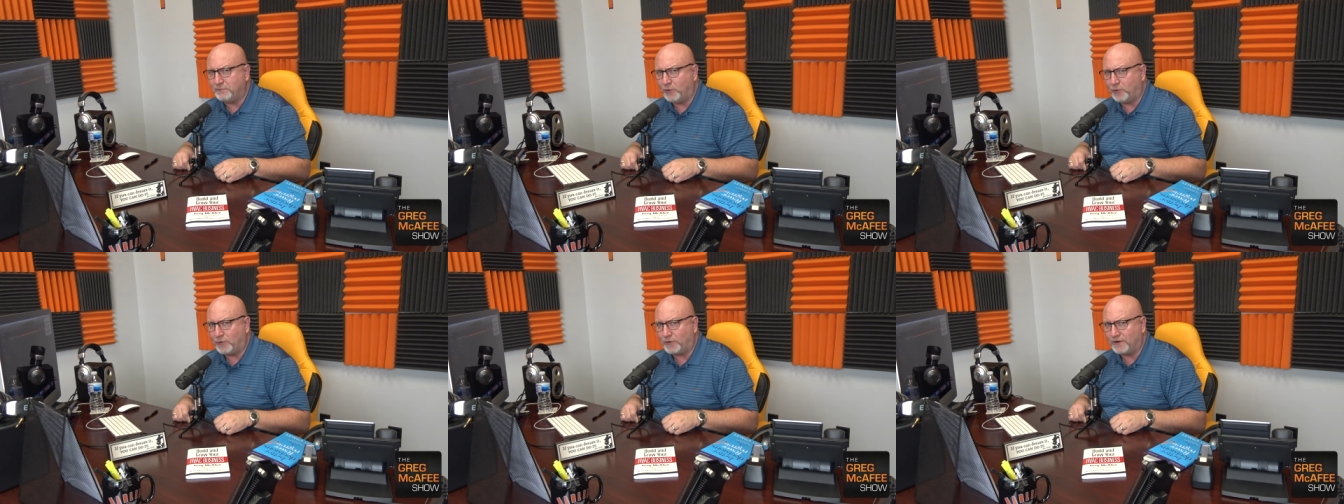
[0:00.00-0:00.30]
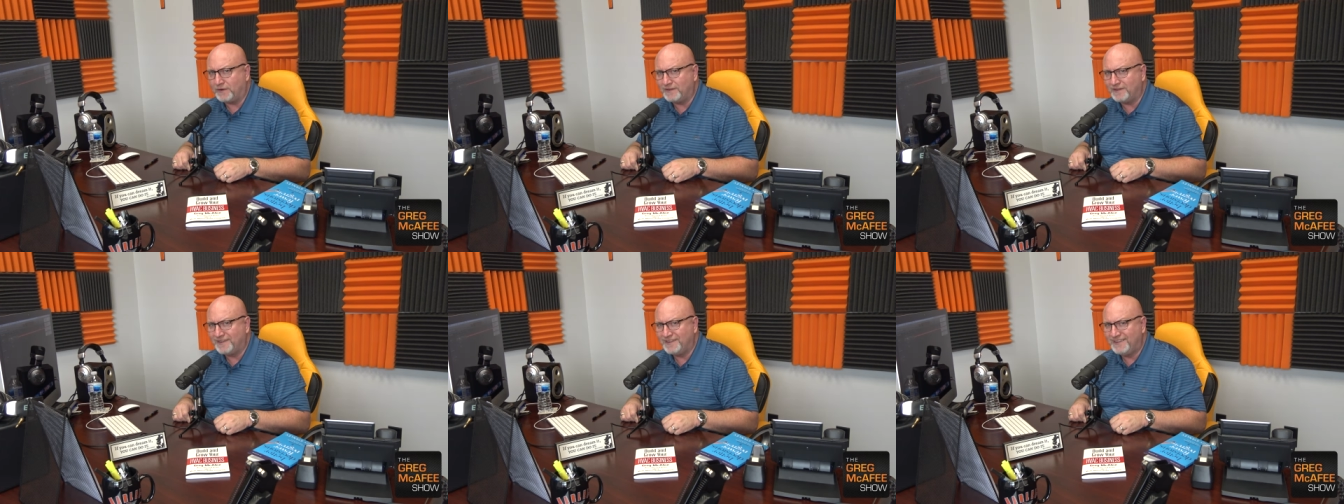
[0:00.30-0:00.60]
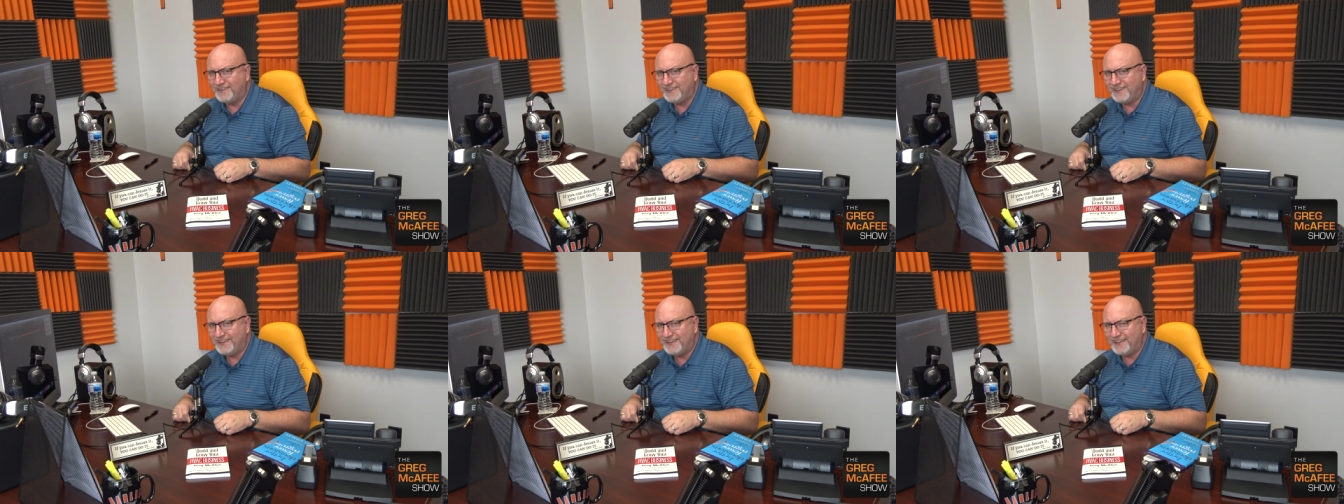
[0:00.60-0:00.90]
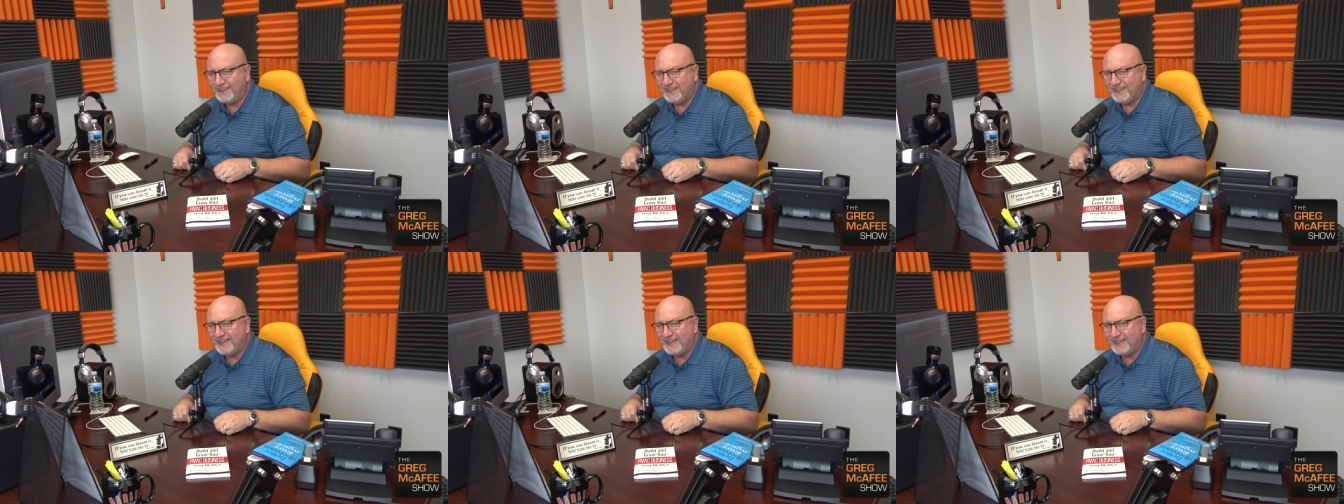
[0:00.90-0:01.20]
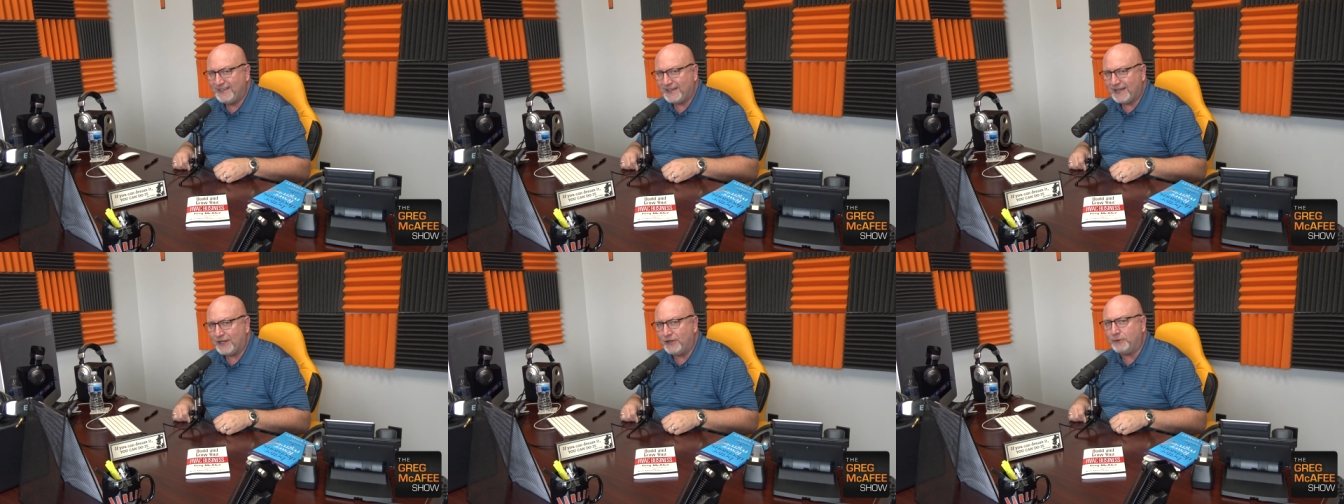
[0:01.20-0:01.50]
more.
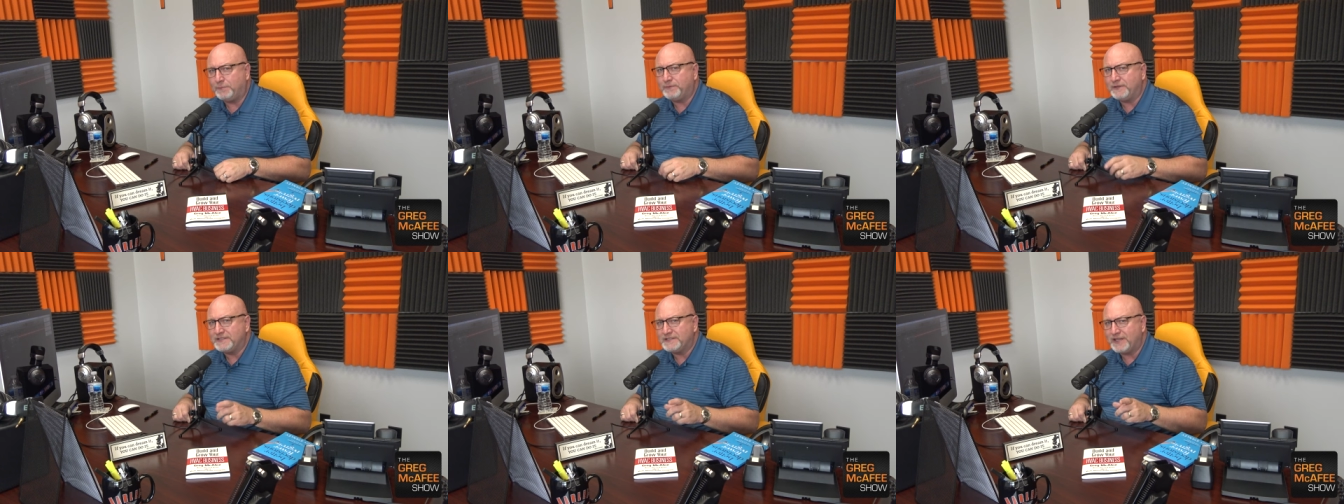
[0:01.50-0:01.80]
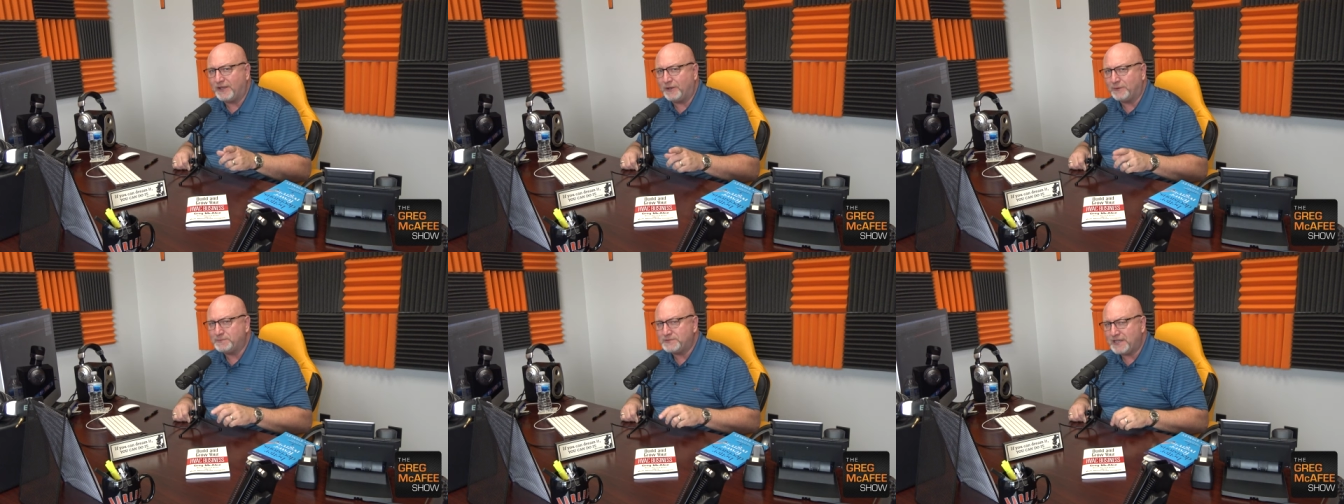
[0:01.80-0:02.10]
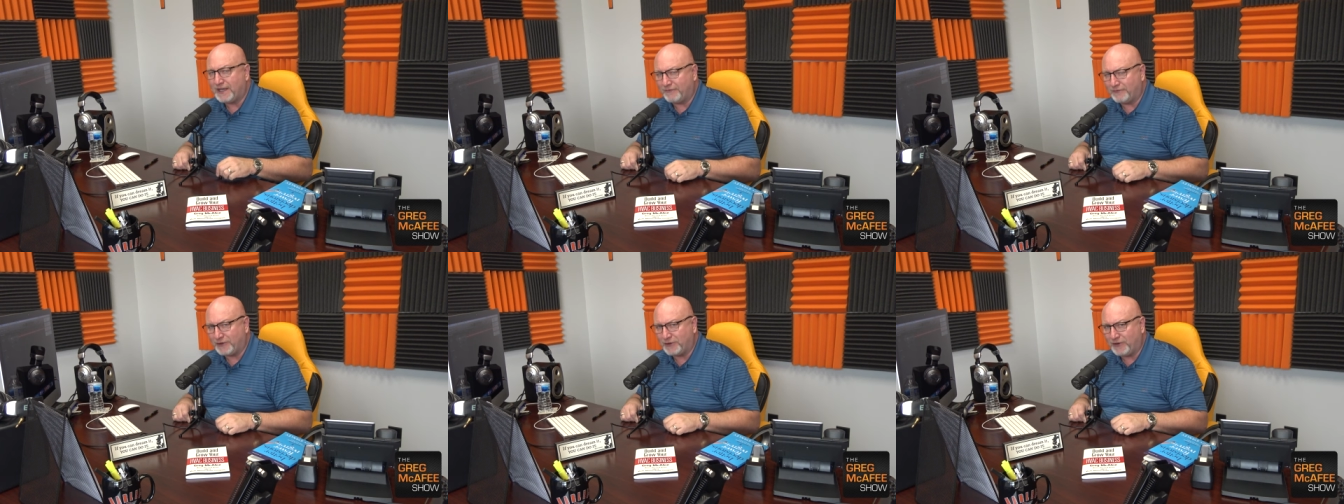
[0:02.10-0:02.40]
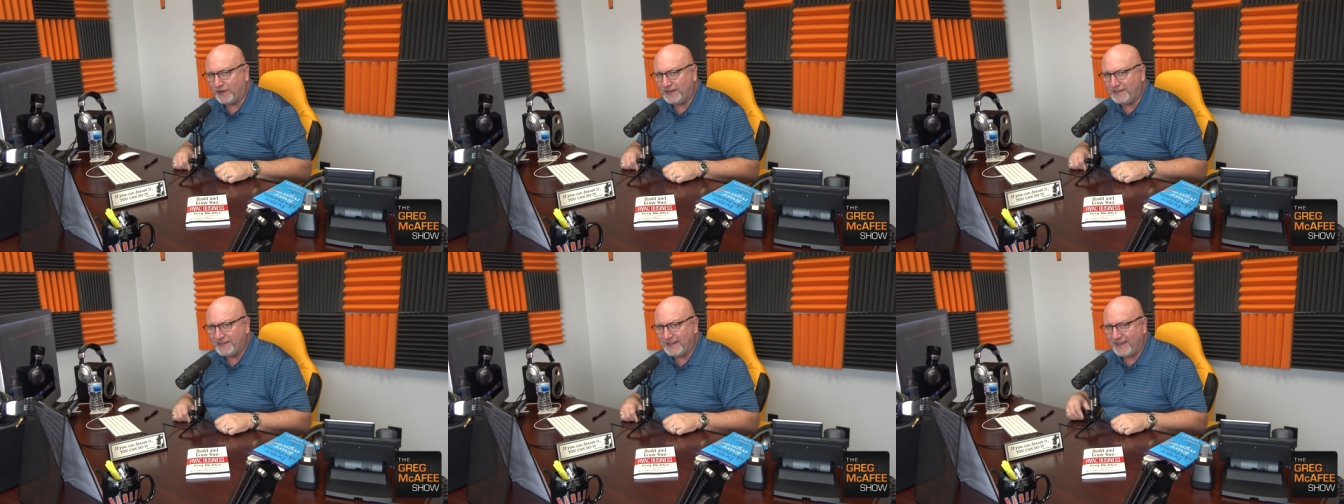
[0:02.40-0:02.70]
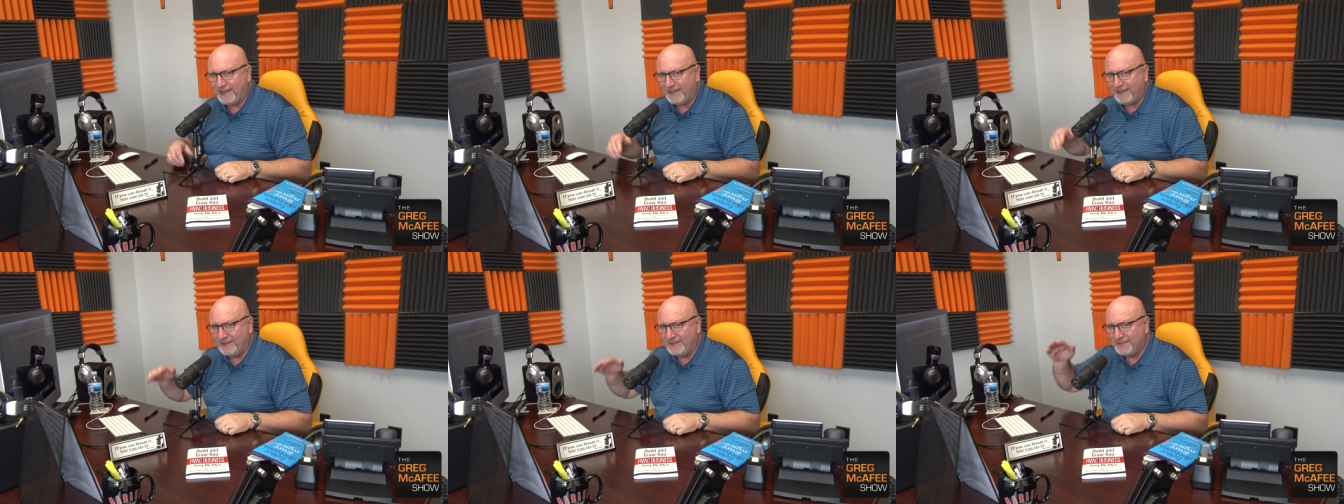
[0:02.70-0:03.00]
I hope this helps. Have a great
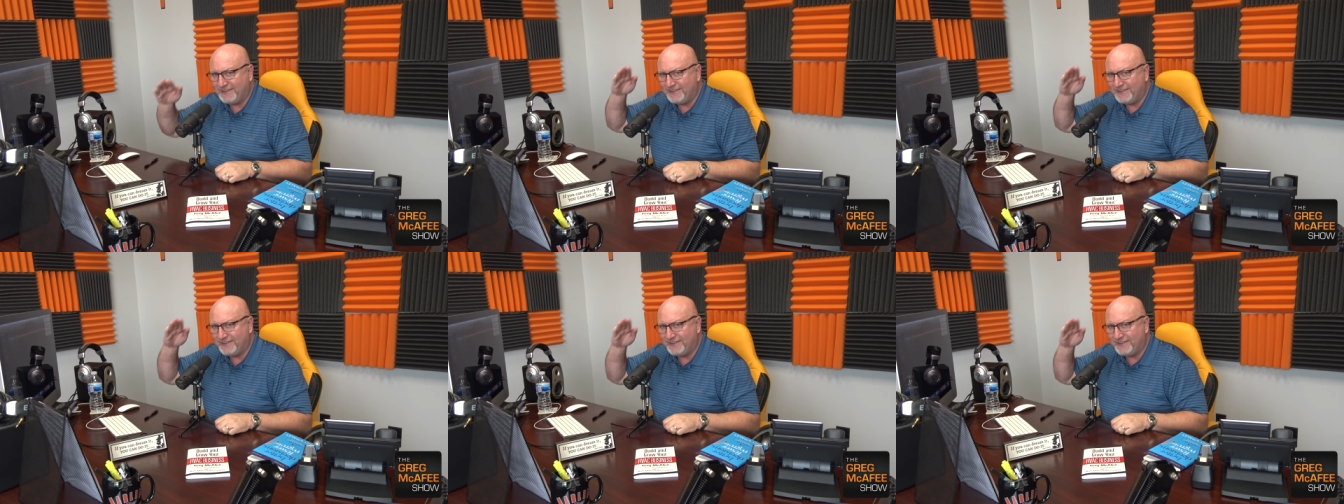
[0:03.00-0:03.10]
day.